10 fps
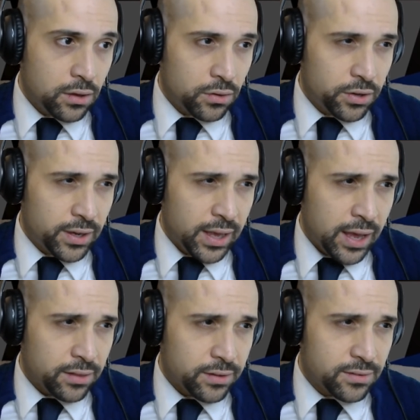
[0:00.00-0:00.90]
you know, looking
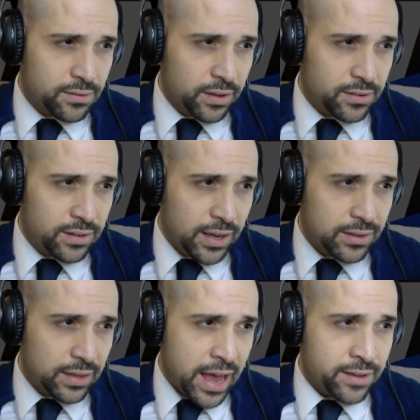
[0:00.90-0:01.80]
at let's let's take
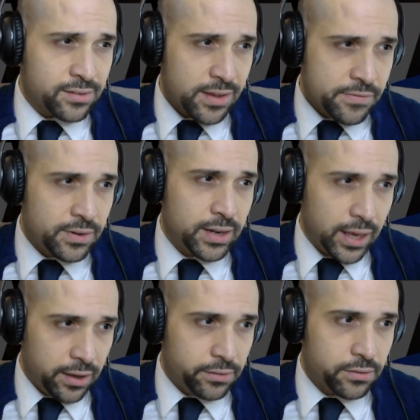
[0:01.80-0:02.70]
the last seven
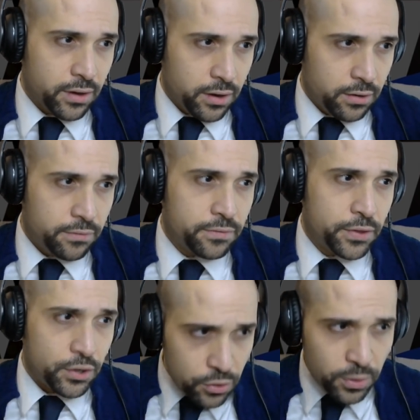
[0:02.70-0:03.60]
days of
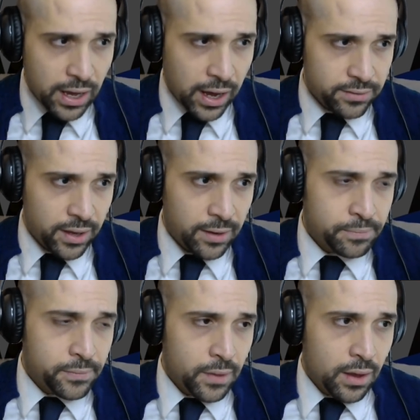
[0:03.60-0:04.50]
the new content
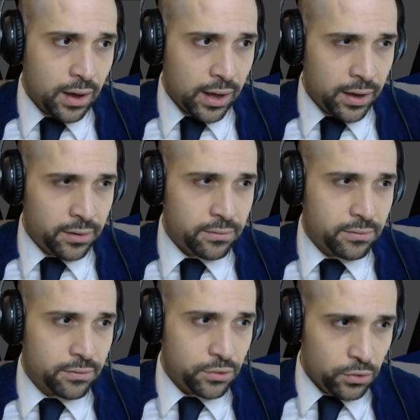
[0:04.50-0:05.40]
on
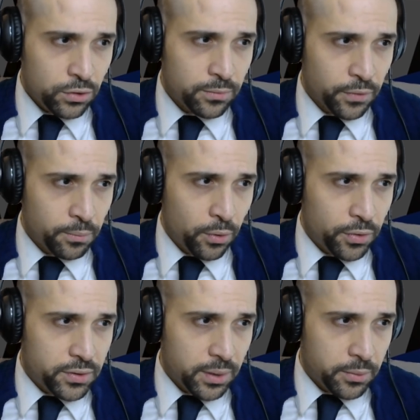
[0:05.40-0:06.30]
YouTube for
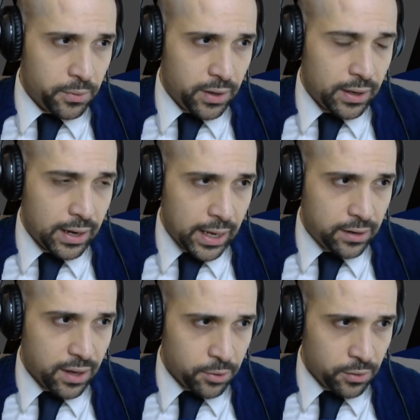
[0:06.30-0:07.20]
both WWE and
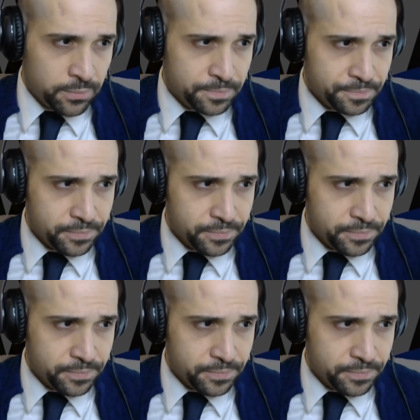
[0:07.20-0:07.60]
AEW,